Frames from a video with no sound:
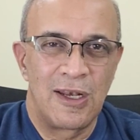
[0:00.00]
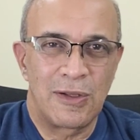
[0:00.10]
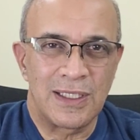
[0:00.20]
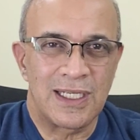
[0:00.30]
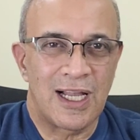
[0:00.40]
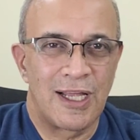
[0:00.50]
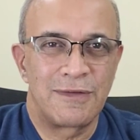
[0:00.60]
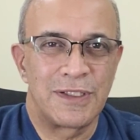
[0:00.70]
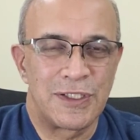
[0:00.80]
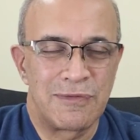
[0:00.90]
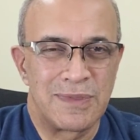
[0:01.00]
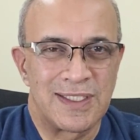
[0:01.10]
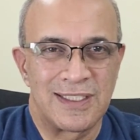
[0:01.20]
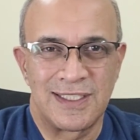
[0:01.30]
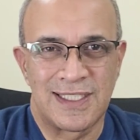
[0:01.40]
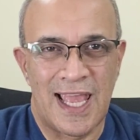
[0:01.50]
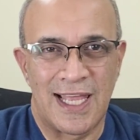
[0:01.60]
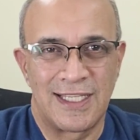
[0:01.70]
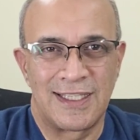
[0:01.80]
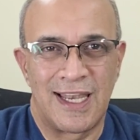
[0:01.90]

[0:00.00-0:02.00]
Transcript: Look at the kind of achievements he's had in the